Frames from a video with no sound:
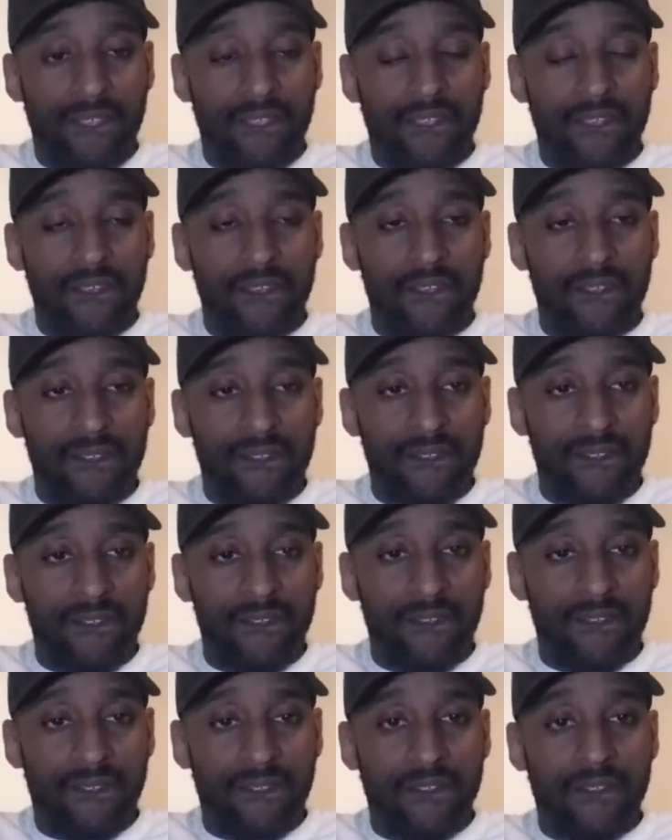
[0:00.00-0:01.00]

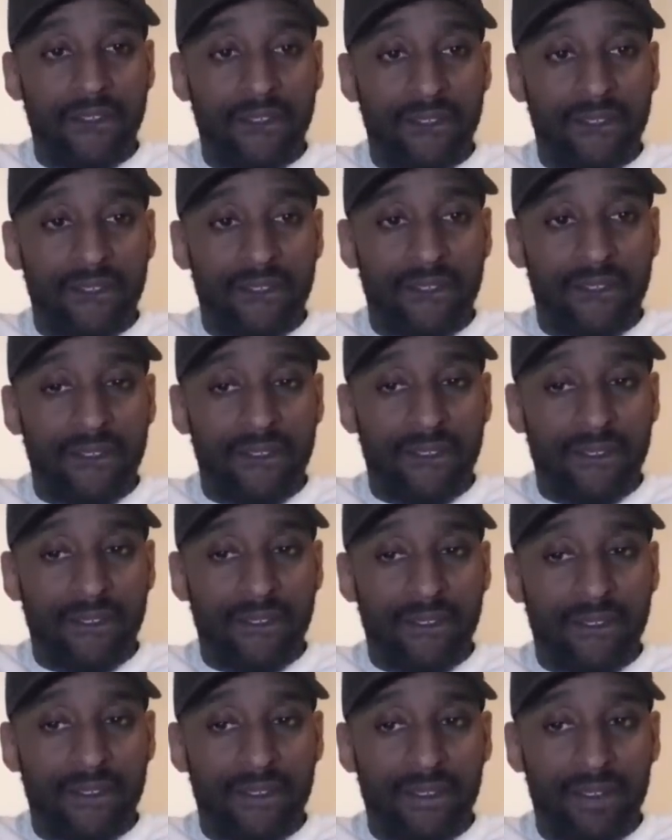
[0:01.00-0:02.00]

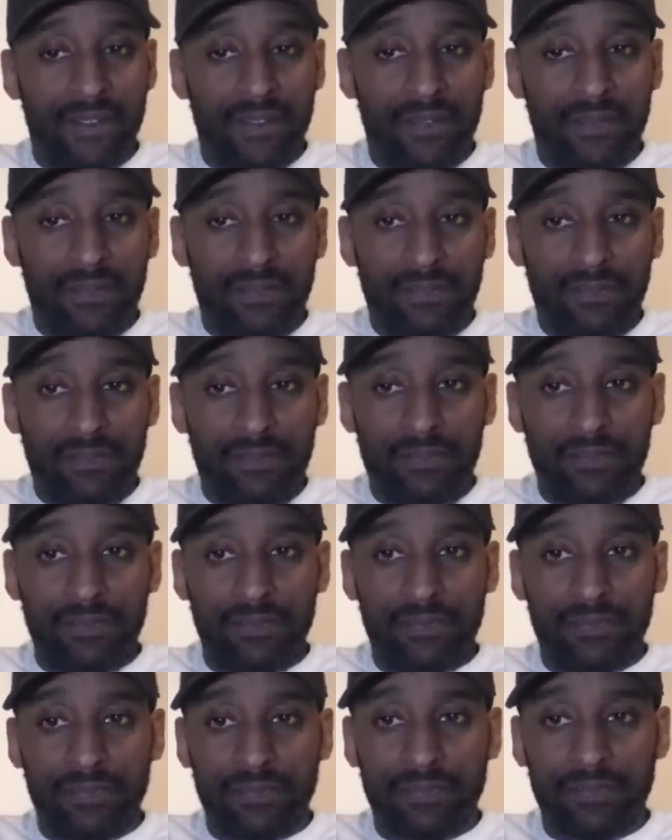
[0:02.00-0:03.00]

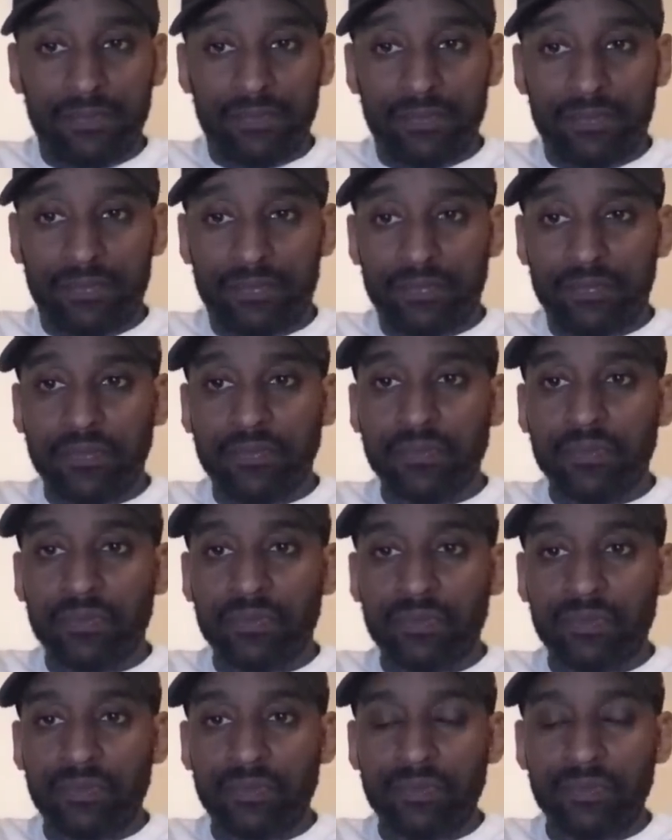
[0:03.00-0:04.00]

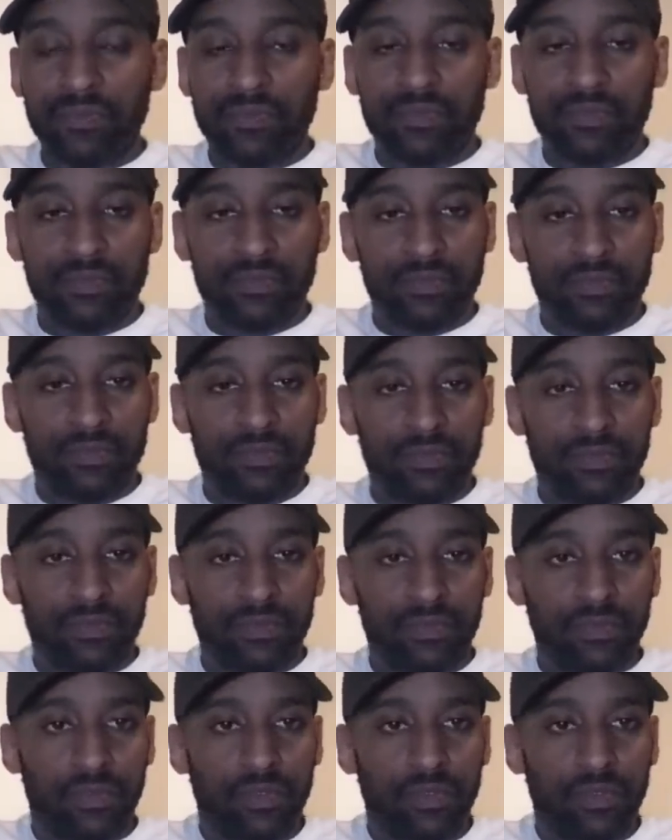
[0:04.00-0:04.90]
This person isn't speaking.